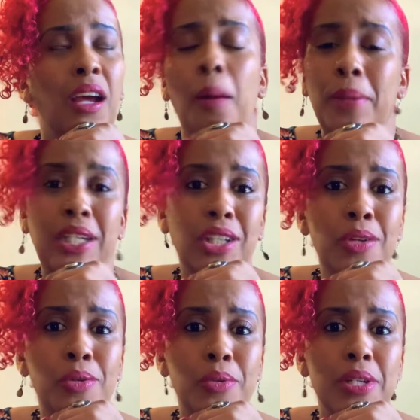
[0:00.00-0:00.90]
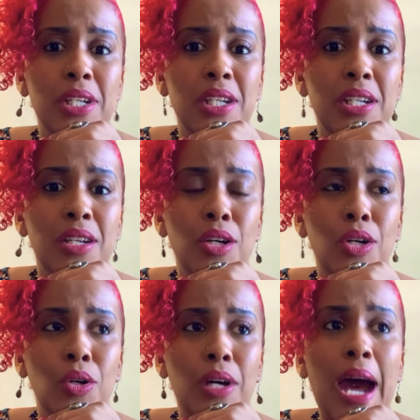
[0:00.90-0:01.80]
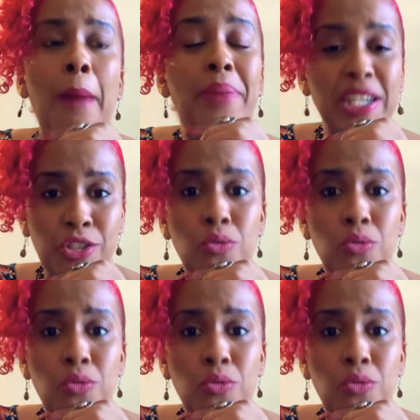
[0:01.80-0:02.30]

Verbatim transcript: But dude, I bet you